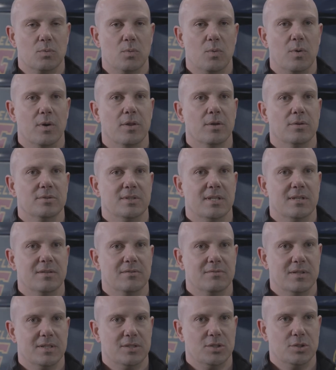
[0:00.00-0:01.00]
one of those
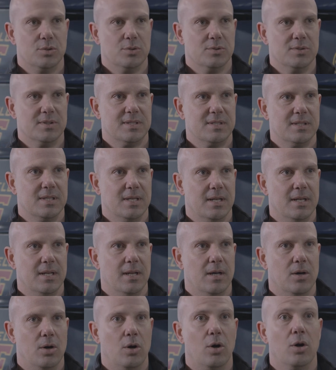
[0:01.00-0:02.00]
individuals that
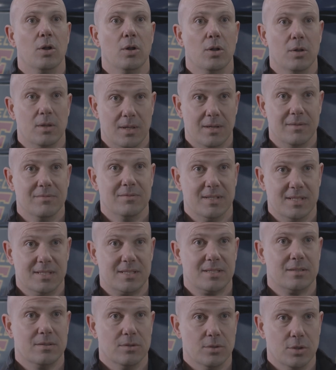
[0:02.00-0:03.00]
all of
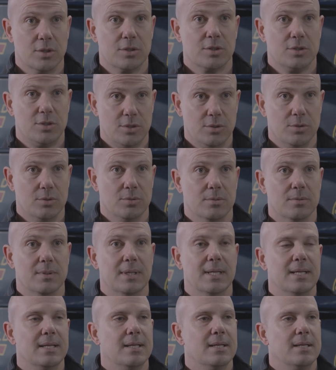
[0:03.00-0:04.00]
us look to
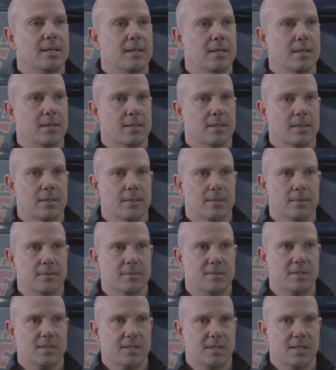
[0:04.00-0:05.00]
uh,
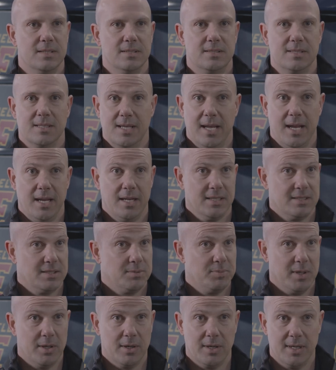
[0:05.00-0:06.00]
to, to gain
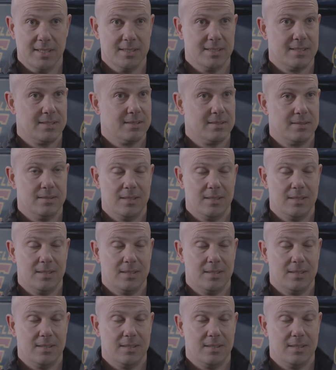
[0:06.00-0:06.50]
experience,